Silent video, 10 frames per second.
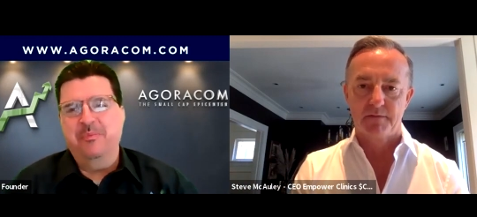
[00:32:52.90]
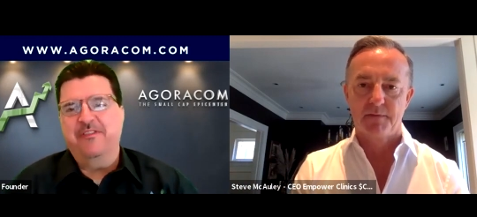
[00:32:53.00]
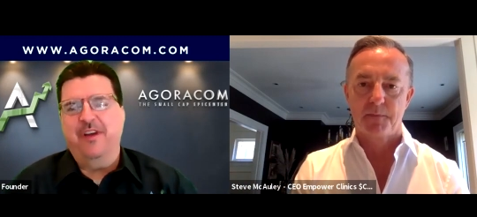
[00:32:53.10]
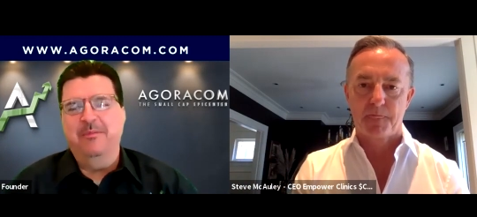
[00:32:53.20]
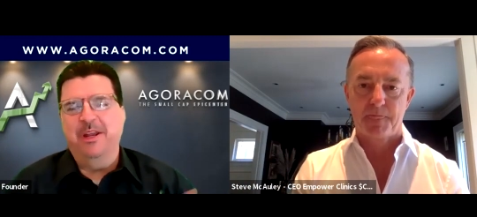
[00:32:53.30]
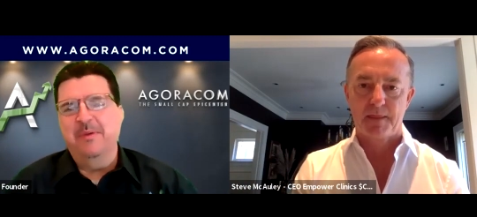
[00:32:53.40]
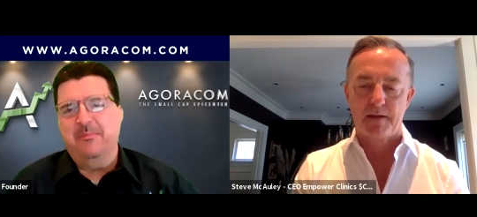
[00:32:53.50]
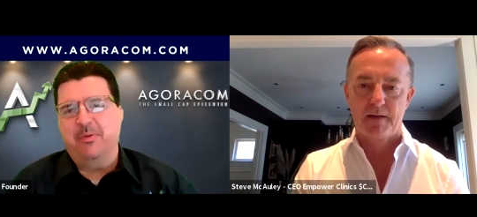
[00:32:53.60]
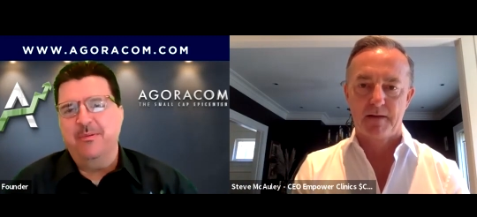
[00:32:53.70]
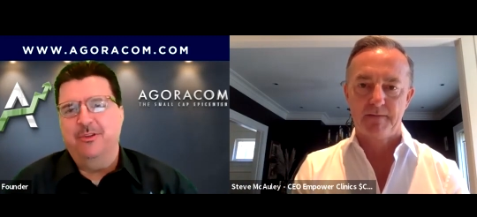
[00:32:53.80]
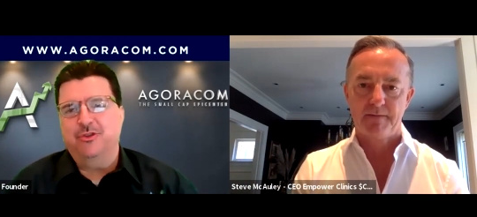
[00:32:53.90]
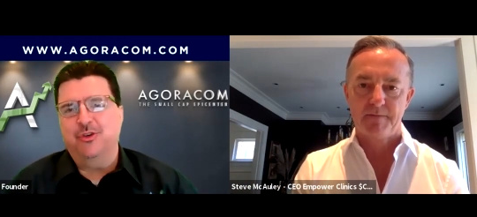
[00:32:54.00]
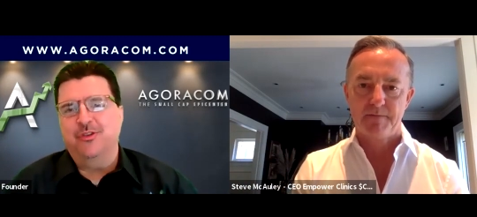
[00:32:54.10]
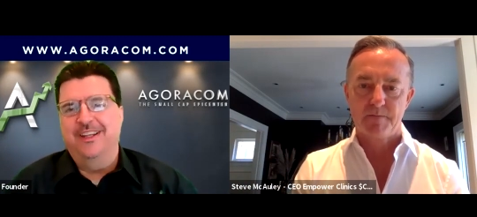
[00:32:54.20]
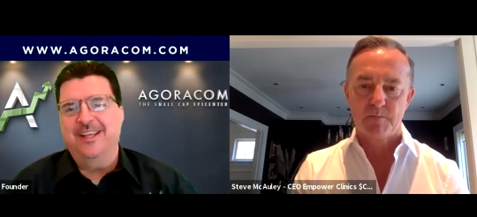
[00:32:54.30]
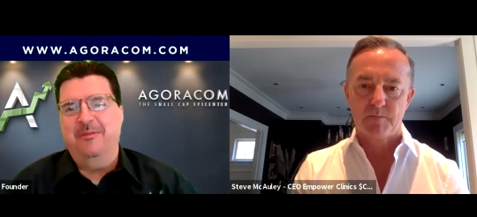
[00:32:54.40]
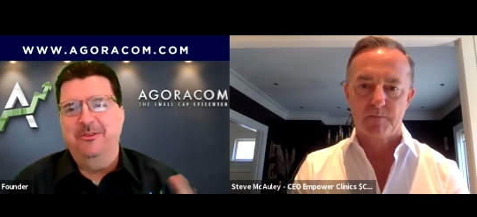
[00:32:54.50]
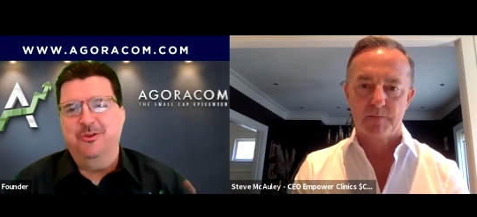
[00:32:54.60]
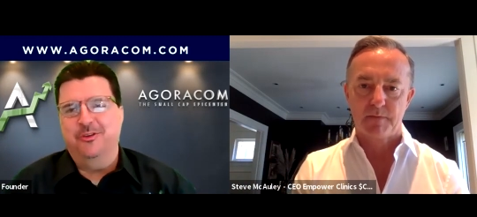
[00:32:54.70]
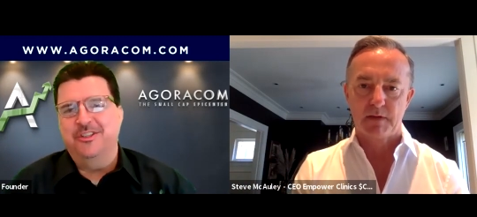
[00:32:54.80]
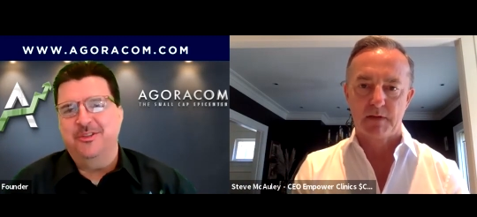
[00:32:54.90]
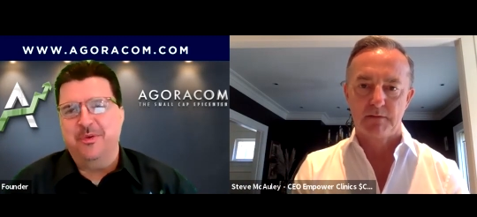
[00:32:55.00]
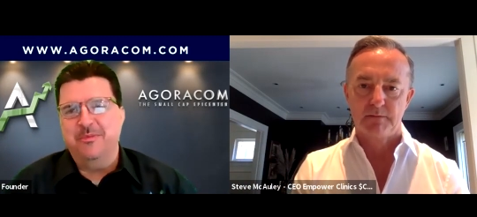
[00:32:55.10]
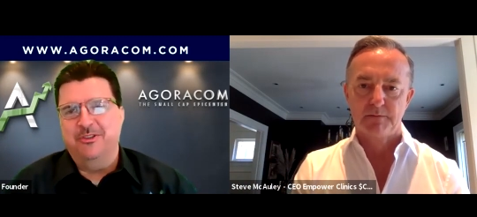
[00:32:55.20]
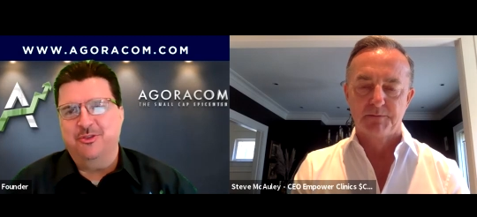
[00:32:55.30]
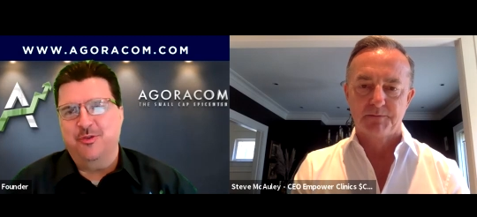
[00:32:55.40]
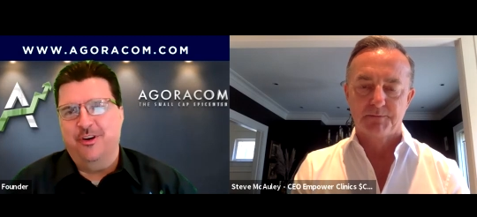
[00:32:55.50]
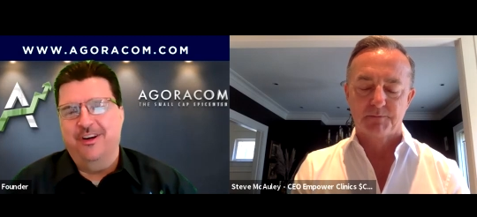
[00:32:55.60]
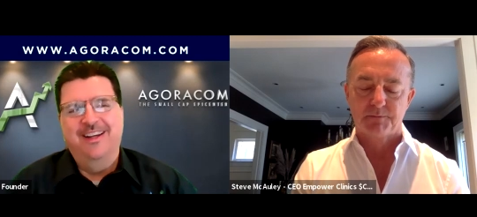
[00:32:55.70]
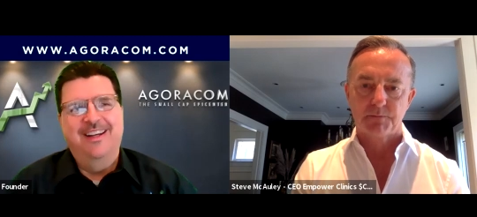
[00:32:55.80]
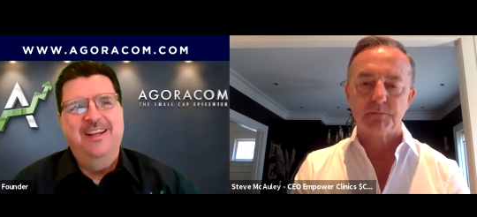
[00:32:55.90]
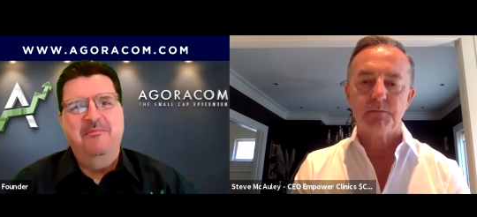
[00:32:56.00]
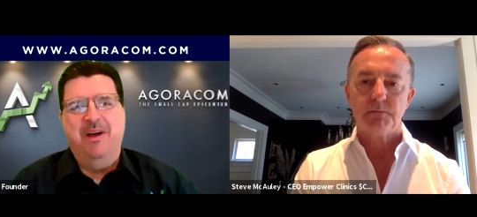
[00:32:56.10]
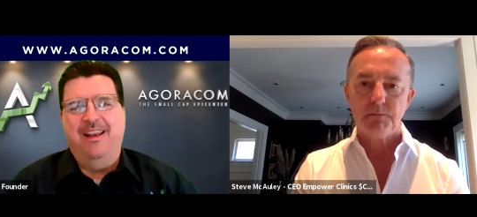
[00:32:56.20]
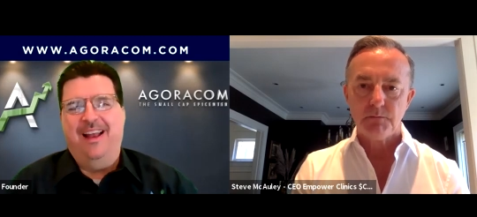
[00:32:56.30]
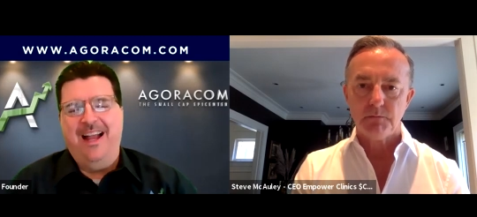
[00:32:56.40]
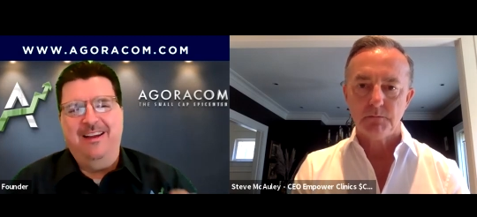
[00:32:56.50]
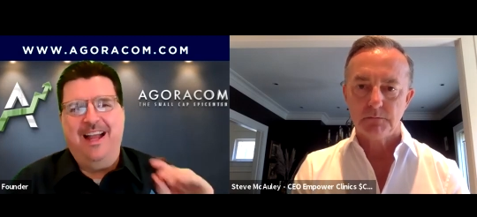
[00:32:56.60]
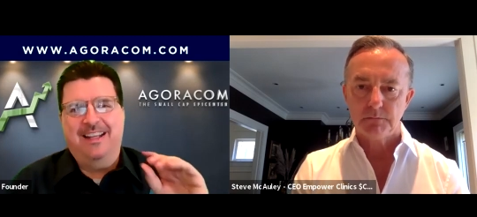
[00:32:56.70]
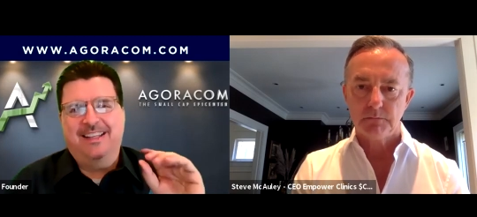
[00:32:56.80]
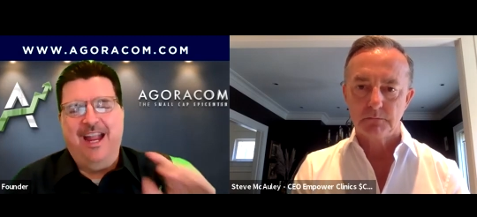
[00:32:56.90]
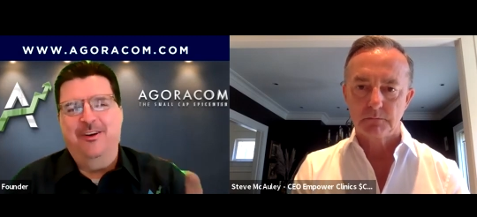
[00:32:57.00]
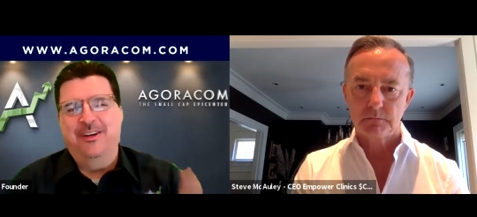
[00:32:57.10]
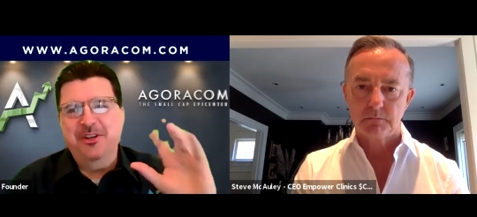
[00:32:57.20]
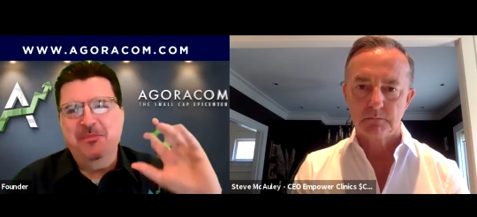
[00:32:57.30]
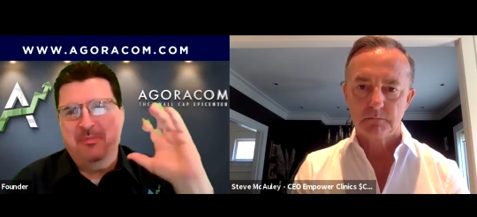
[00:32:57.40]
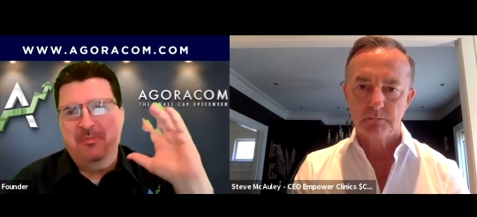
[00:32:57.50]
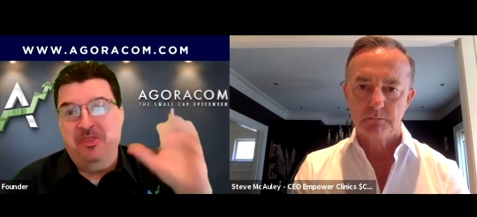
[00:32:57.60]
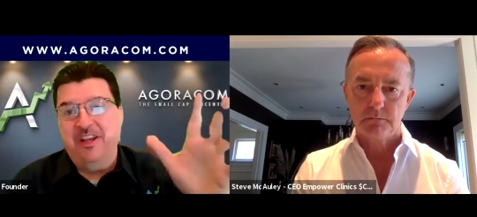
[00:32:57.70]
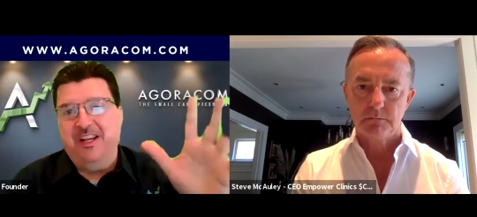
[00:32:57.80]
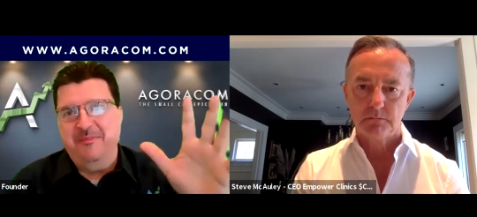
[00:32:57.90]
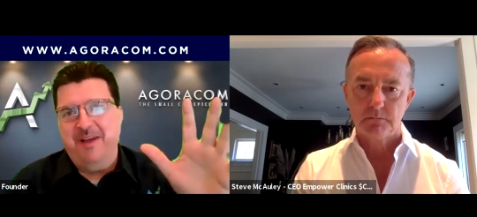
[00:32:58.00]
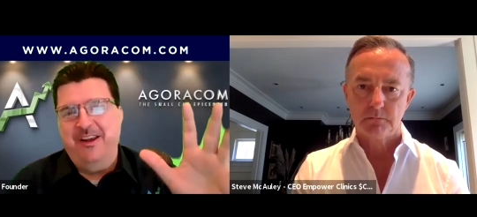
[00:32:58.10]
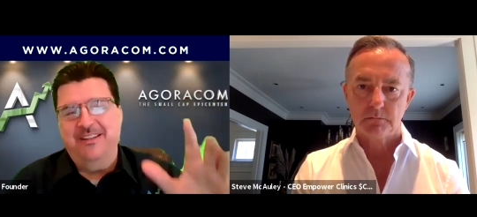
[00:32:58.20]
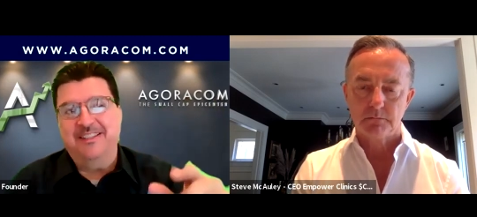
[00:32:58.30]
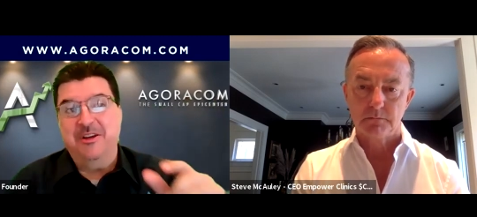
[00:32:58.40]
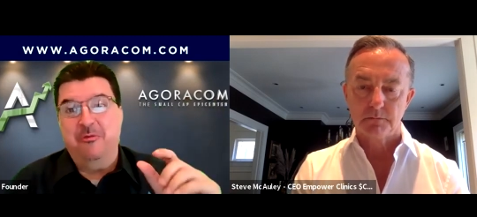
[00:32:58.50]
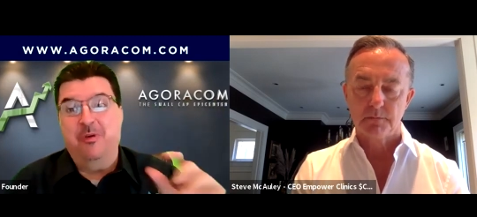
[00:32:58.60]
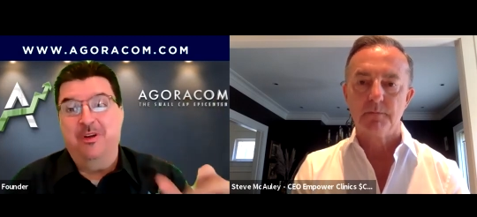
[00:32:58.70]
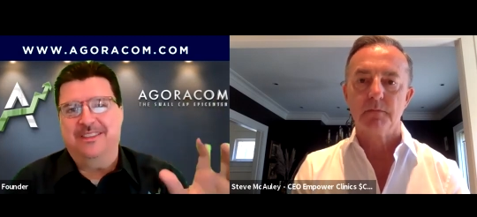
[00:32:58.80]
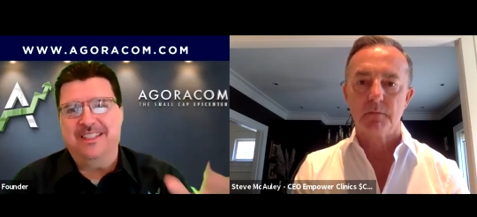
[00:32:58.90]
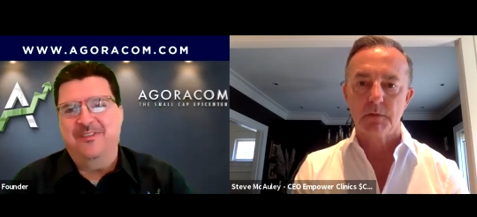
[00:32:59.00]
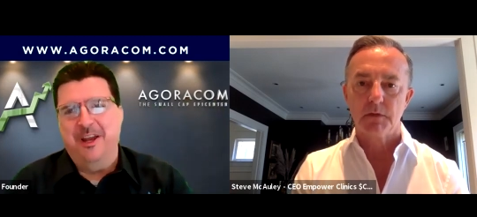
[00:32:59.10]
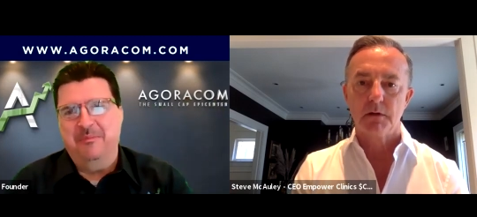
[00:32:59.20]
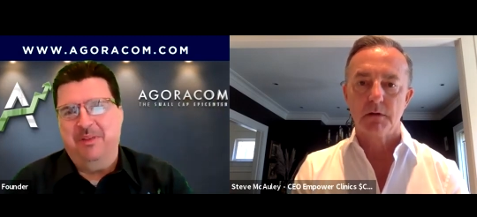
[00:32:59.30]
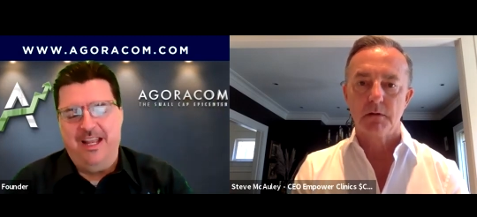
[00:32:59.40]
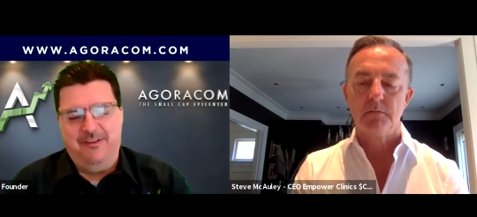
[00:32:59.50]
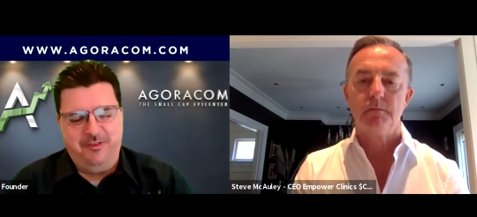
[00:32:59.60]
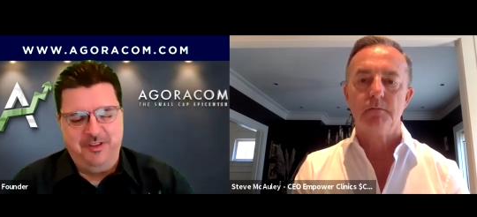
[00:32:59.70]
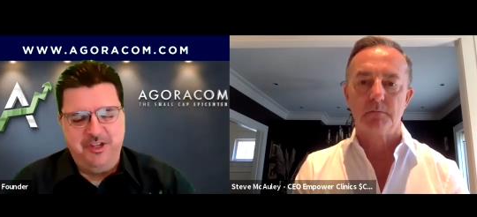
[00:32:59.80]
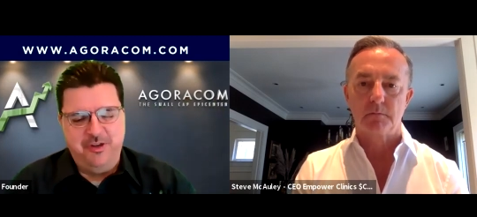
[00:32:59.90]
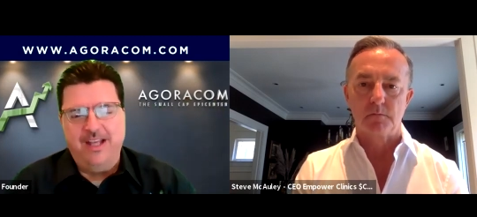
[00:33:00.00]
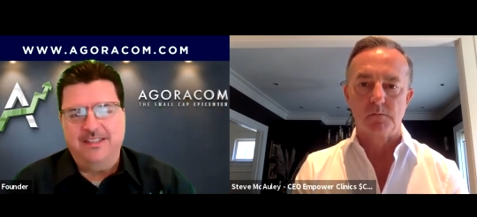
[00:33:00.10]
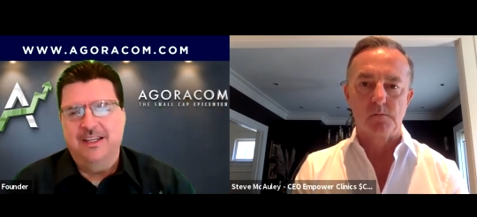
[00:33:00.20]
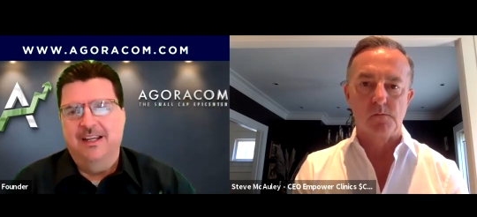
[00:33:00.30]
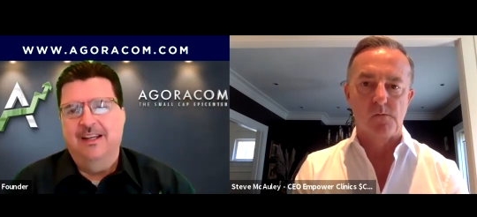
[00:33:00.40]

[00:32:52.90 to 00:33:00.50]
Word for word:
Speaker 1: if I'm gonna be premature, then tell me George is premature. But I, I guarantee people are thinking about it, saying, what's Steve got in plan for the U S?